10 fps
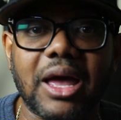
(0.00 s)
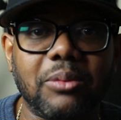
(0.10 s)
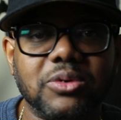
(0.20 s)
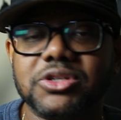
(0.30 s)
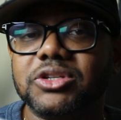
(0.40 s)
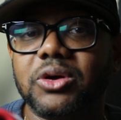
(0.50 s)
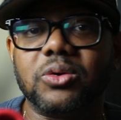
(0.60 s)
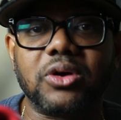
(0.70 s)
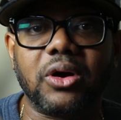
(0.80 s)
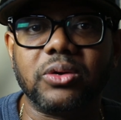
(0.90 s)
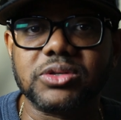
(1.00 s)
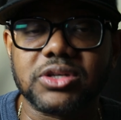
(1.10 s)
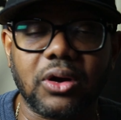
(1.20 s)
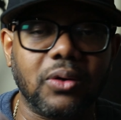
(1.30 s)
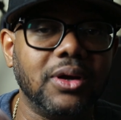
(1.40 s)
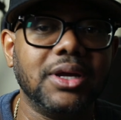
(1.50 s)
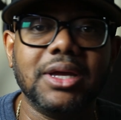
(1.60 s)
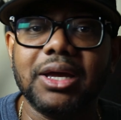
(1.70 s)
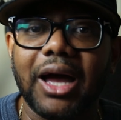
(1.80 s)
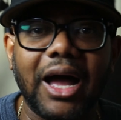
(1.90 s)
app was a no-go. So
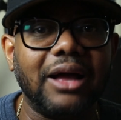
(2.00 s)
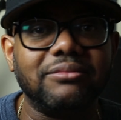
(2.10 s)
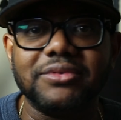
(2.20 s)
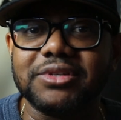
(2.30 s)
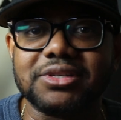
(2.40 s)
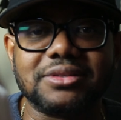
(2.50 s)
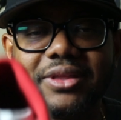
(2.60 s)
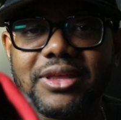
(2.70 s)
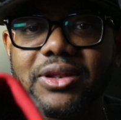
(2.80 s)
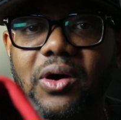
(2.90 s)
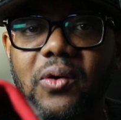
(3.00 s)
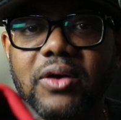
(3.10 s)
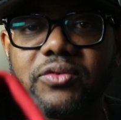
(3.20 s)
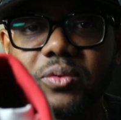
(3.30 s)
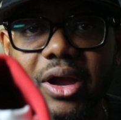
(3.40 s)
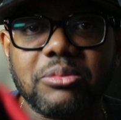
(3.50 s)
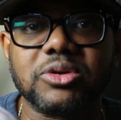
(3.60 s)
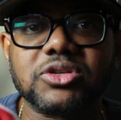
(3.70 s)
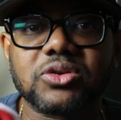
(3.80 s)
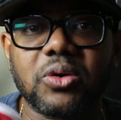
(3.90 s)
I just, you know, if you were able
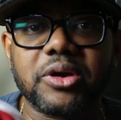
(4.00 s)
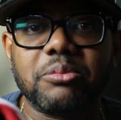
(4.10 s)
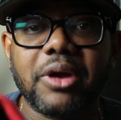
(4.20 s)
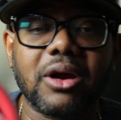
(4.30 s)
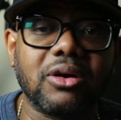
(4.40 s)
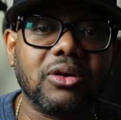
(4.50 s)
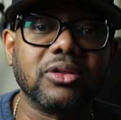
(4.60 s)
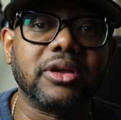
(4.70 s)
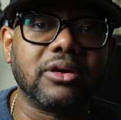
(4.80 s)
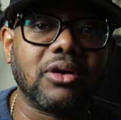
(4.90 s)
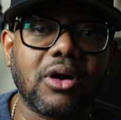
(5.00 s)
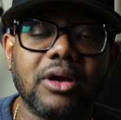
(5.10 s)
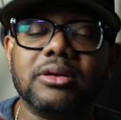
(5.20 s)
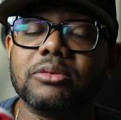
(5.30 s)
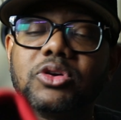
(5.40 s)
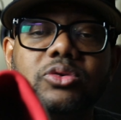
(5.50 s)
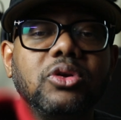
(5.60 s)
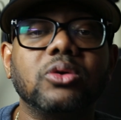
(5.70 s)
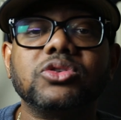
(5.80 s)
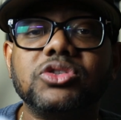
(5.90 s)
to score your pair earlier on,
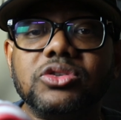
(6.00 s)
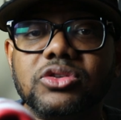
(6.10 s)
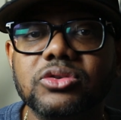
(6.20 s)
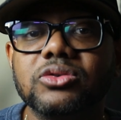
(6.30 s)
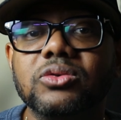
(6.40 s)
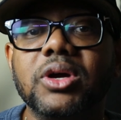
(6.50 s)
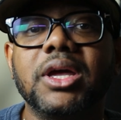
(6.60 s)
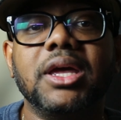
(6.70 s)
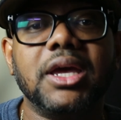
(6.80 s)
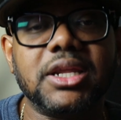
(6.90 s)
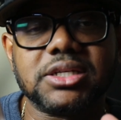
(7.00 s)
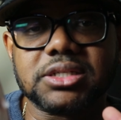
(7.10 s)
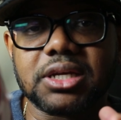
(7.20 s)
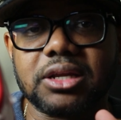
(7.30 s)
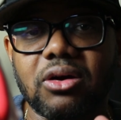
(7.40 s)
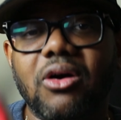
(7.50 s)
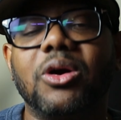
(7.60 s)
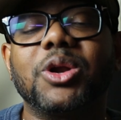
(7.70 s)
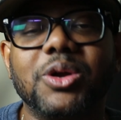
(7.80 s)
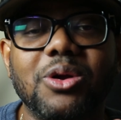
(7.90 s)
kudos to you. It is just getting
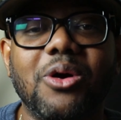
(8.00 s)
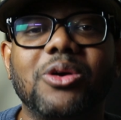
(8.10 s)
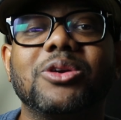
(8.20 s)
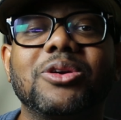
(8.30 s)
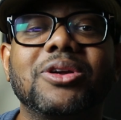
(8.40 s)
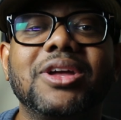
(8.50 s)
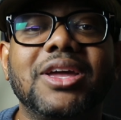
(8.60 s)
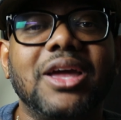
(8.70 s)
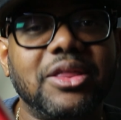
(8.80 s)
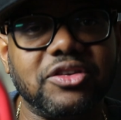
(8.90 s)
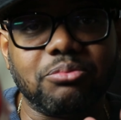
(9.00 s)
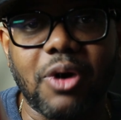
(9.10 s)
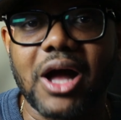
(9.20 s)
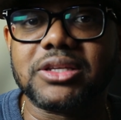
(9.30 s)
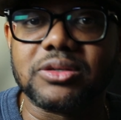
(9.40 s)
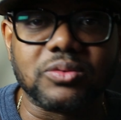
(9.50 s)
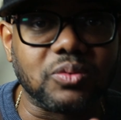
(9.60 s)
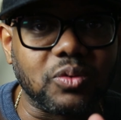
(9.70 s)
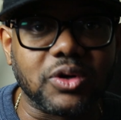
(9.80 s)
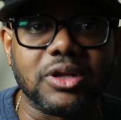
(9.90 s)
harder and harder. These bots are
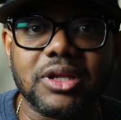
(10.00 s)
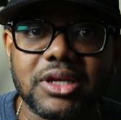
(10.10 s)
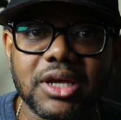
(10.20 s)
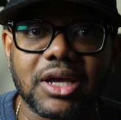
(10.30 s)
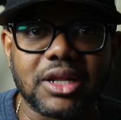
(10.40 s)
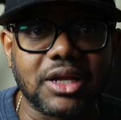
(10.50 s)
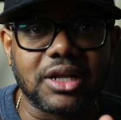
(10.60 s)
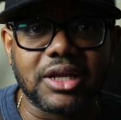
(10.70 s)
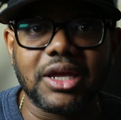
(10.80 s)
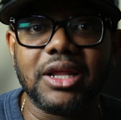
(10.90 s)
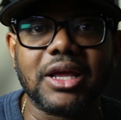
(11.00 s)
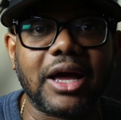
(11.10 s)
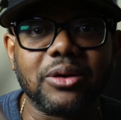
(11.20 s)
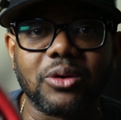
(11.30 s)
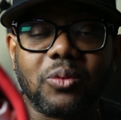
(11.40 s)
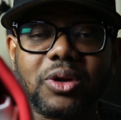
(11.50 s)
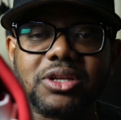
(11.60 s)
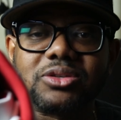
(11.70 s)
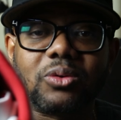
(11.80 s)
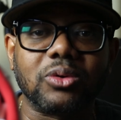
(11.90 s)
really kicking in and eating. I don't know what
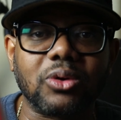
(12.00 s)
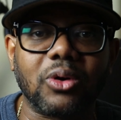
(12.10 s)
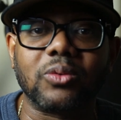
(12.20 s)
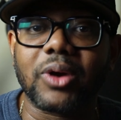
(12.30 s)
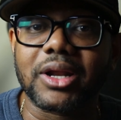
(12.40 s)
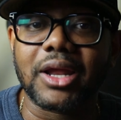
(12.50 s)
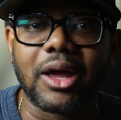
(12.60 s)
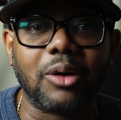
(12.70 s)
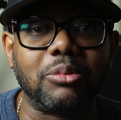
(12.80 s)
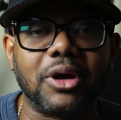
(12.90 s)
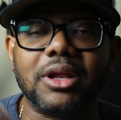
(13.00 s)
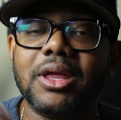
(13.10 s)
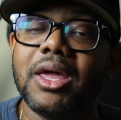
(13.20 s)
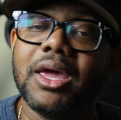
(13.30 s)
is going on right now, but